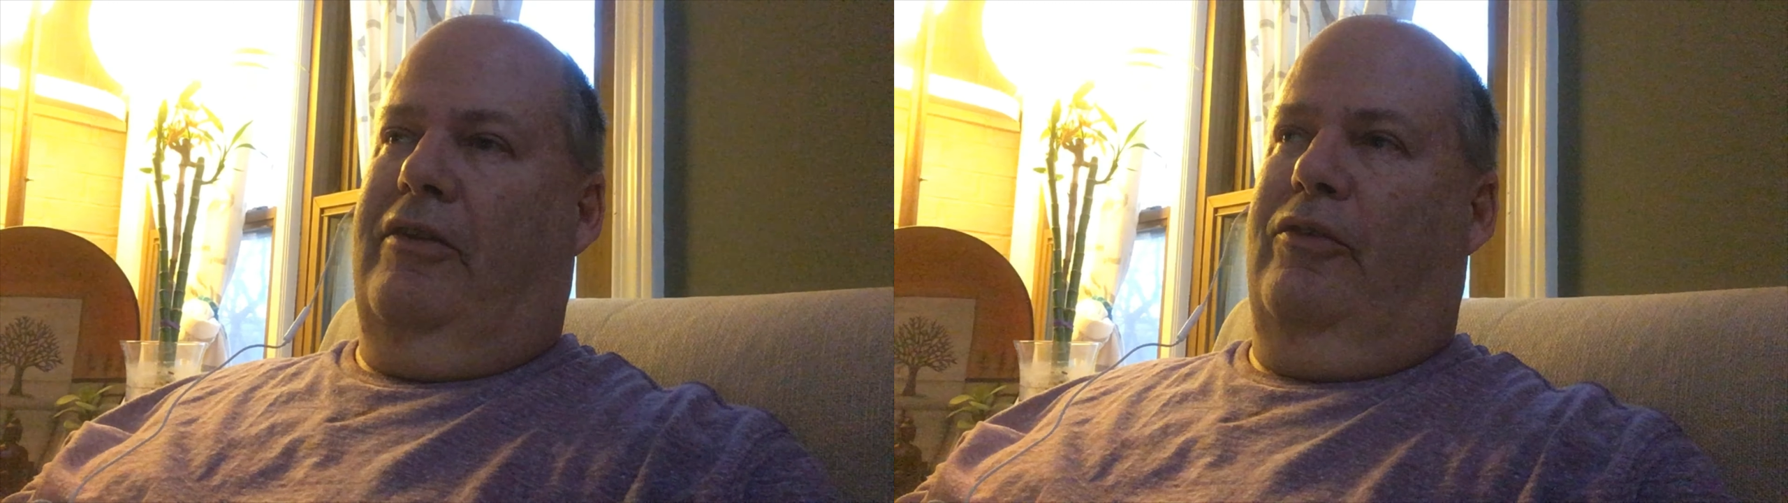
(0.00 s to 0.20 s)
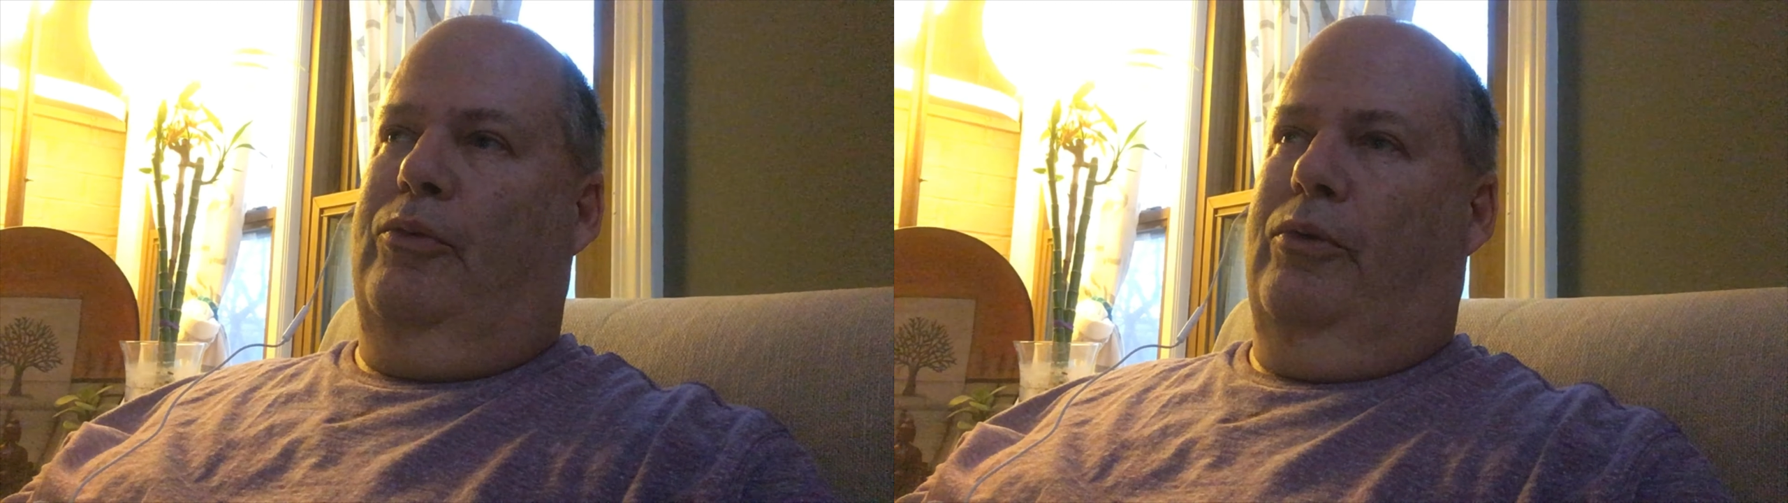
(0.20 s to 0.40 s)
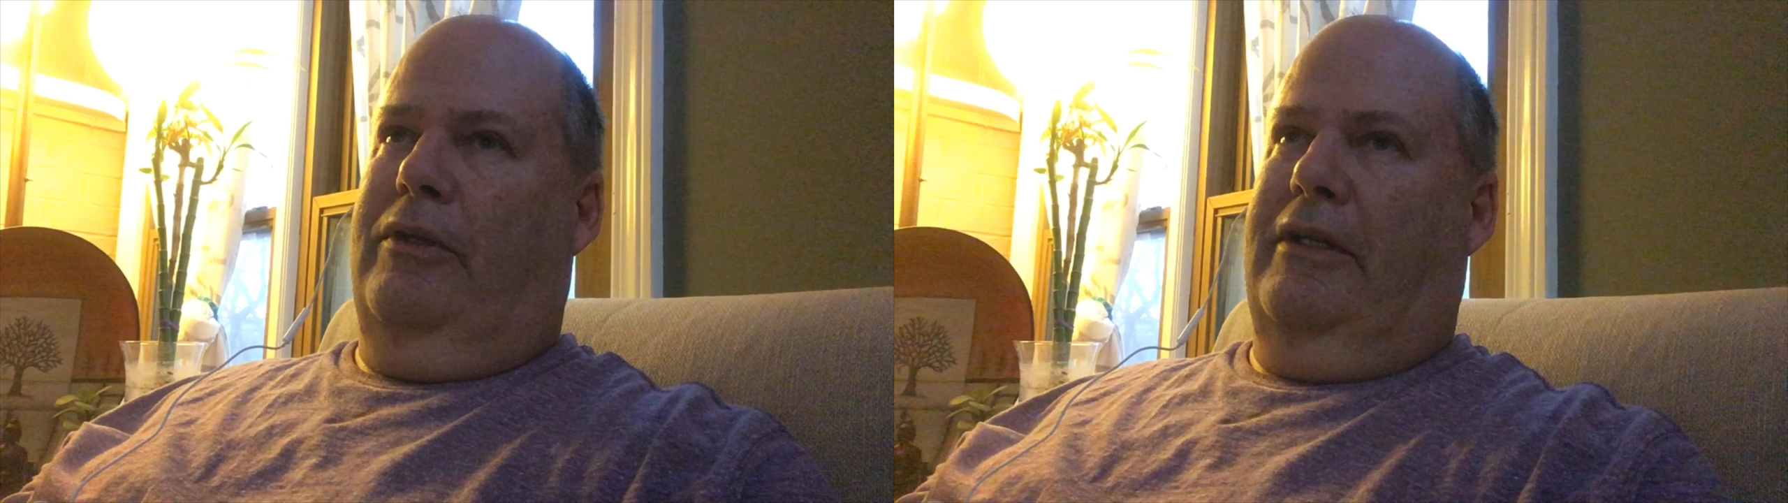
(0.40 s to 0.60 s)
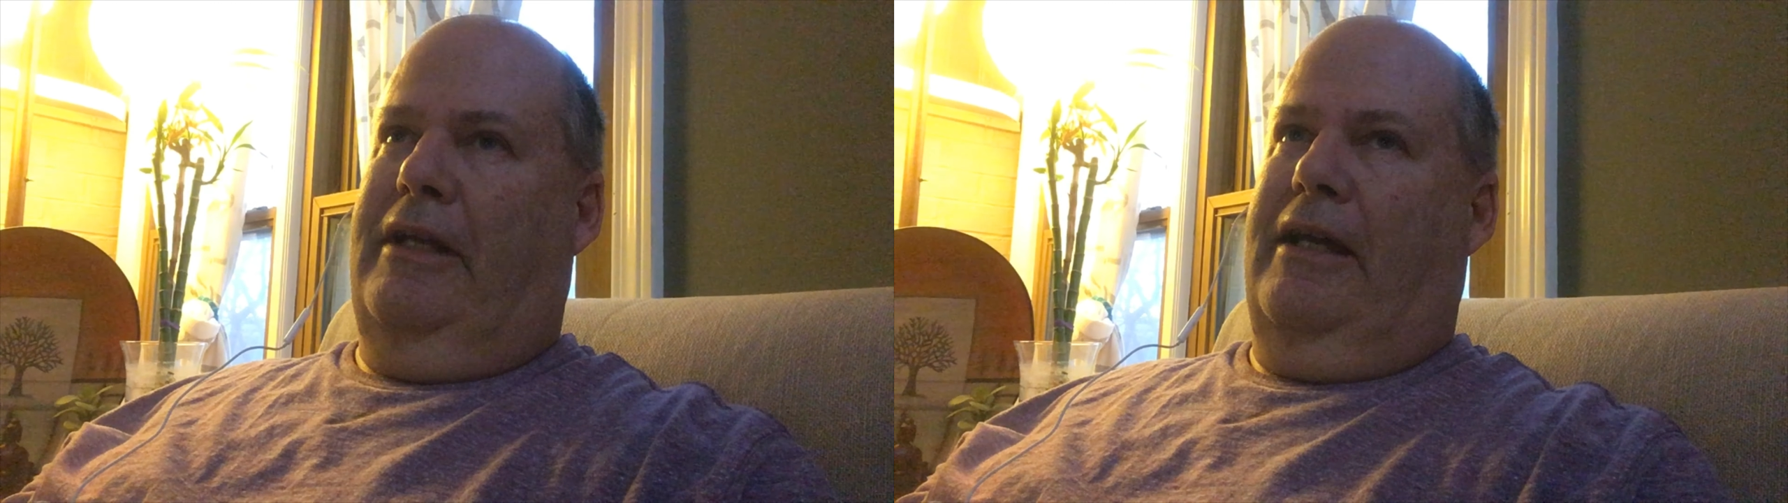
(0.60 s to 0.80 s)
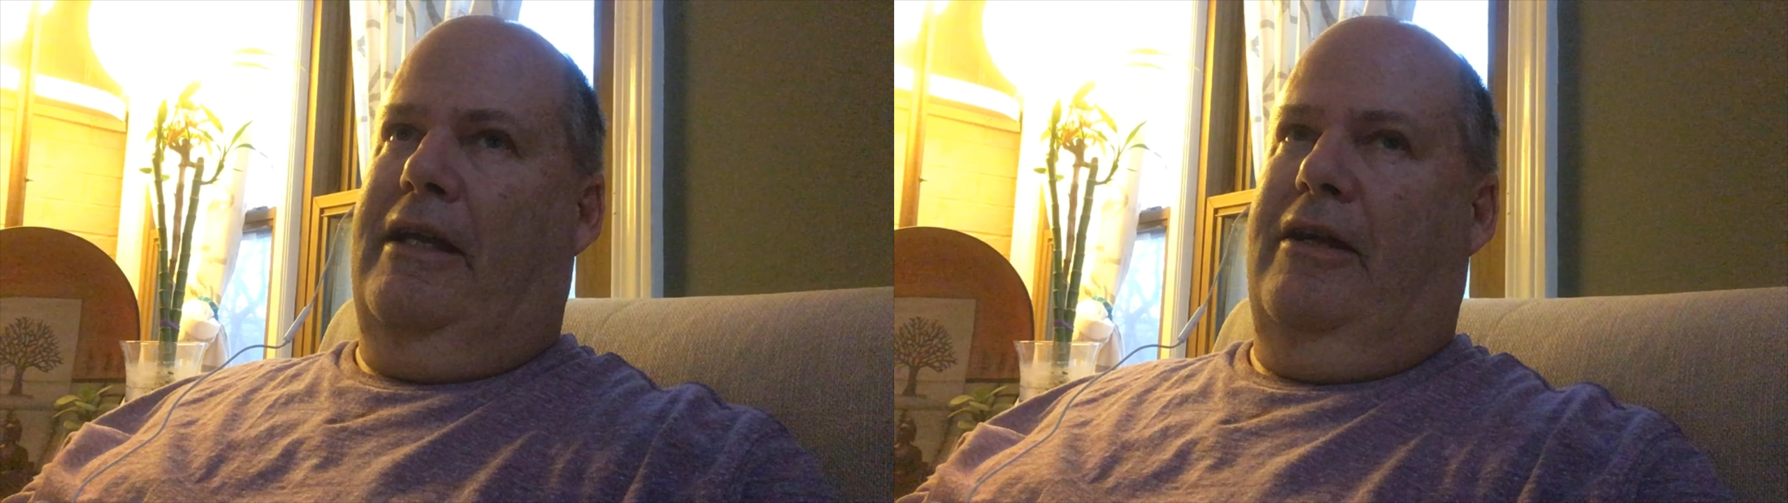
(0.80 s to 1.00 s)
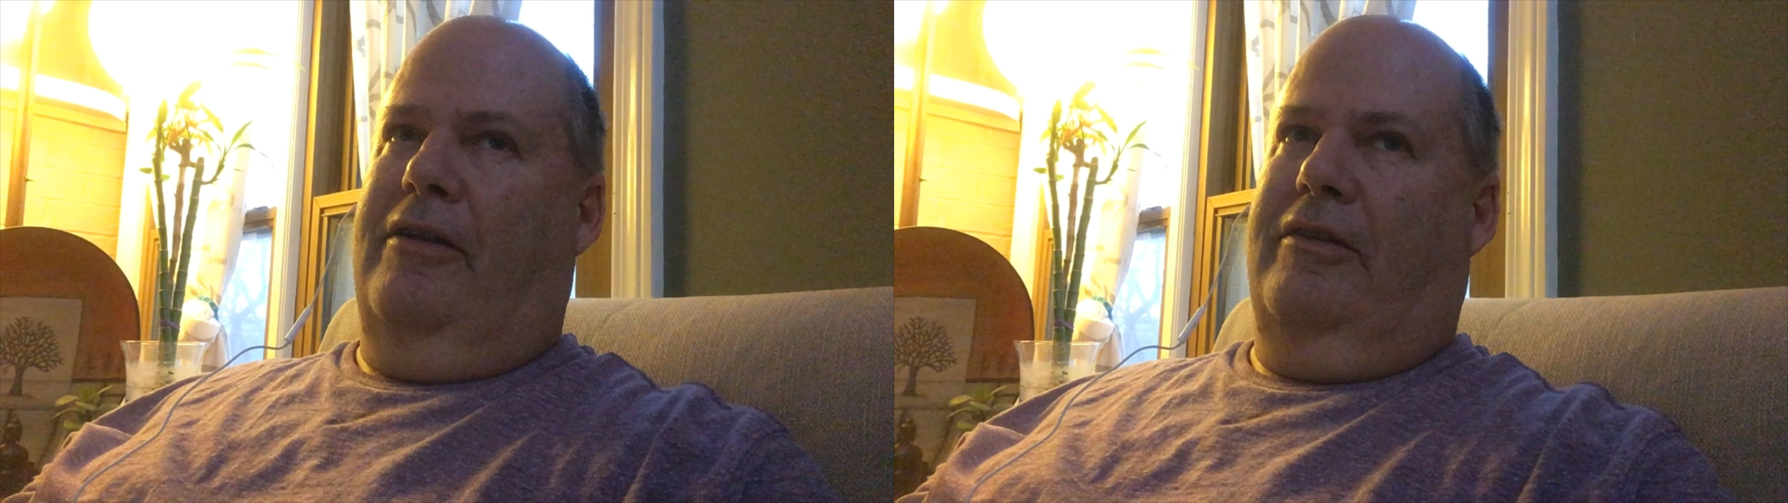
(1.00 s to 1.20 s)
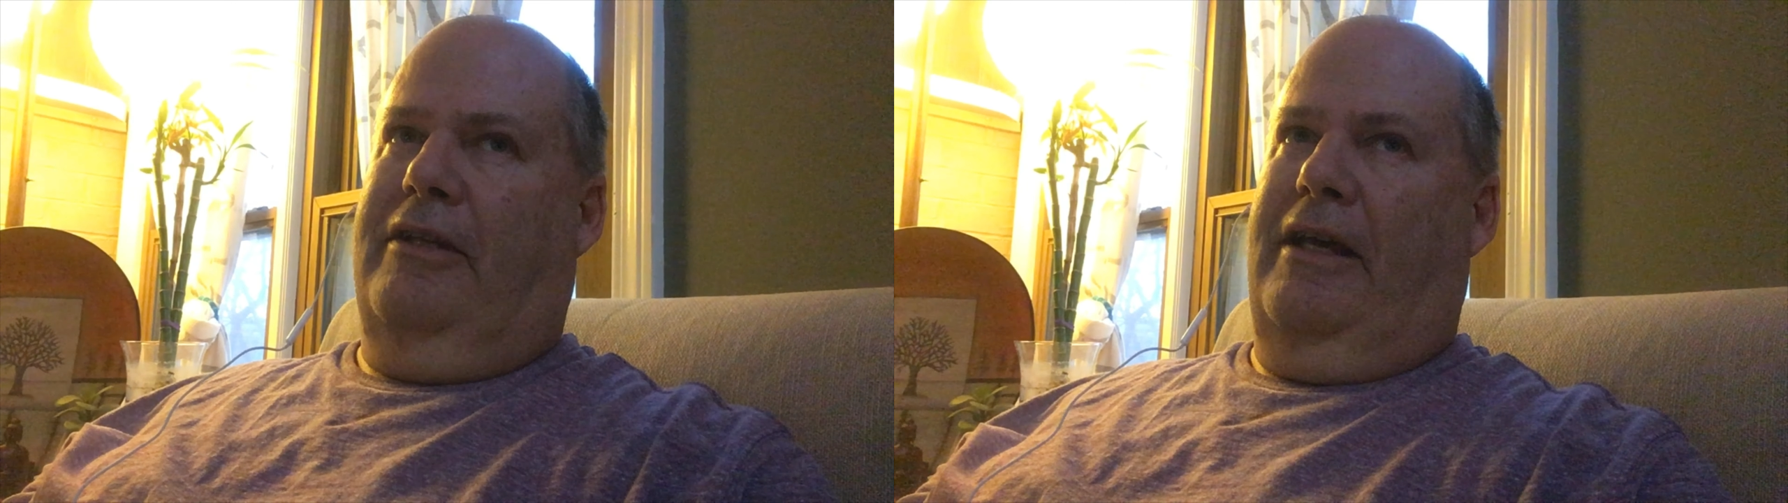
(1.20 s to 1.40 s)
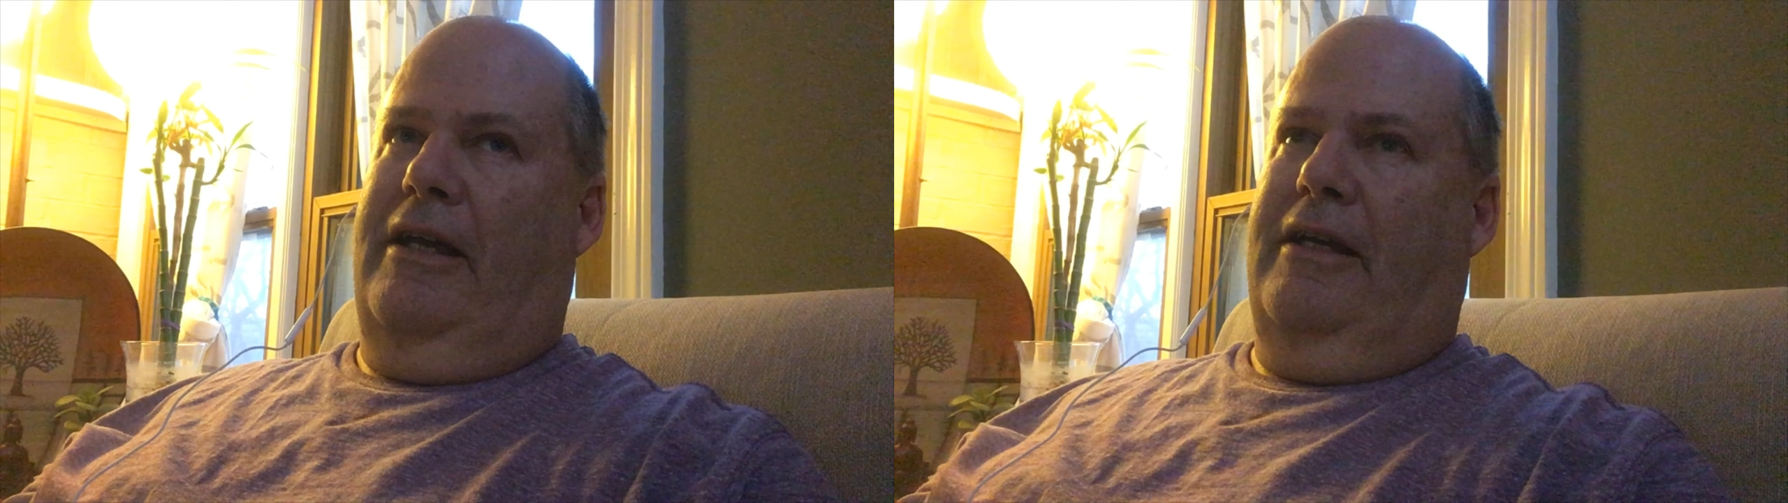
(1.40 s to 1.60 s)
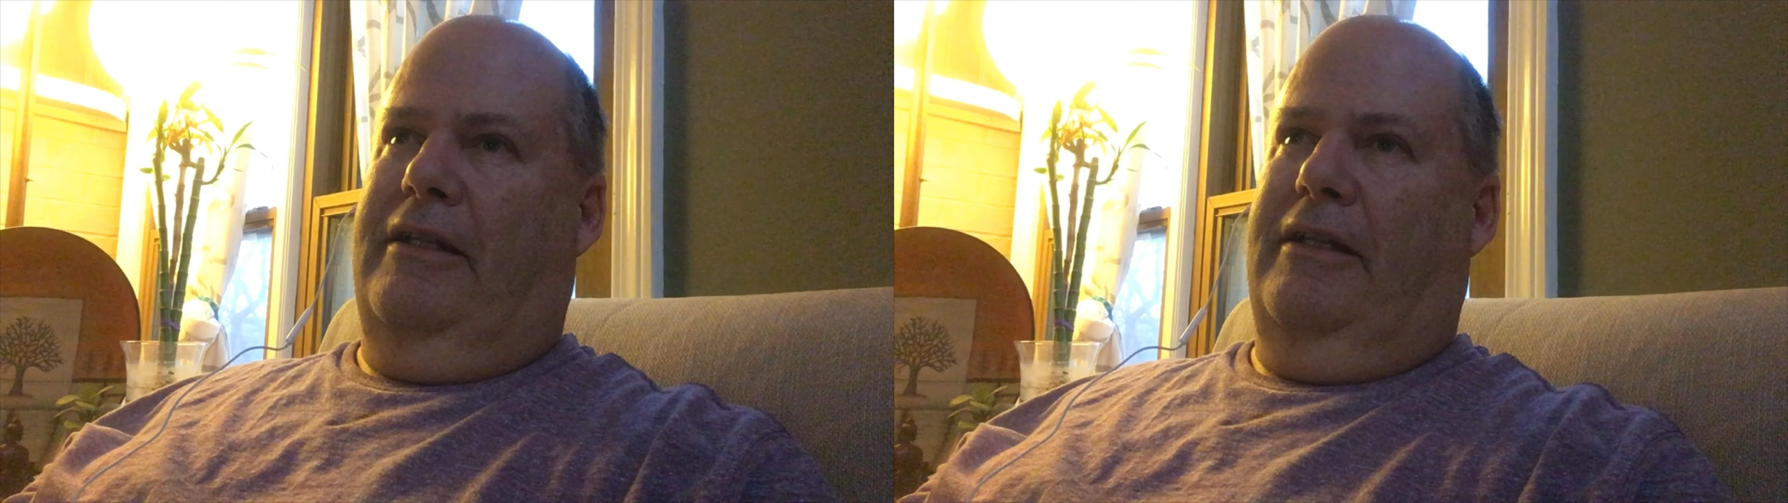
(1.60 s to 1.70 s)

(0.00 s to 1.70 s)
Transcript: to school and daycare today,